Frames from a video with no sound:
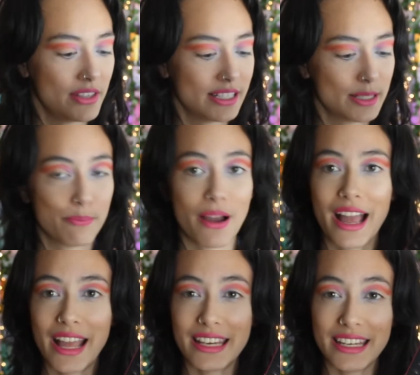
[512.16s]
this is
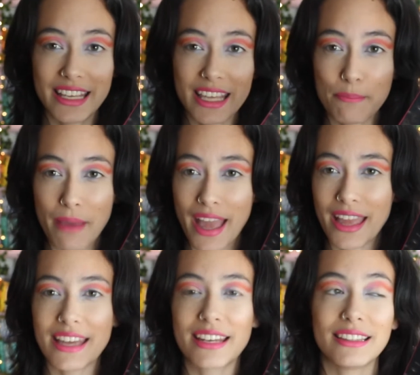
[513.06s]
by Nikki
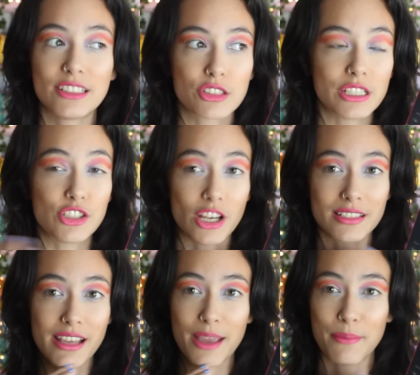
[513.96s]
May, and it literally
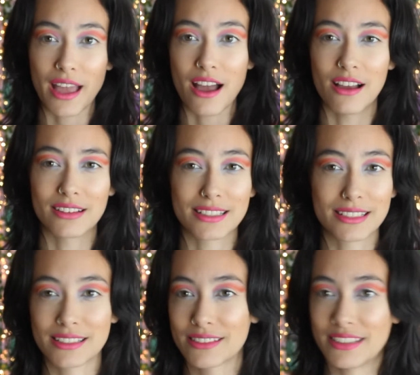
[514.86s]
just came out
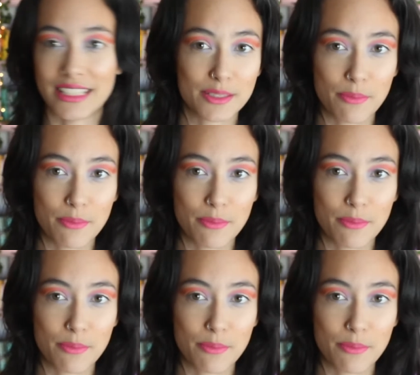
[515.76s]
this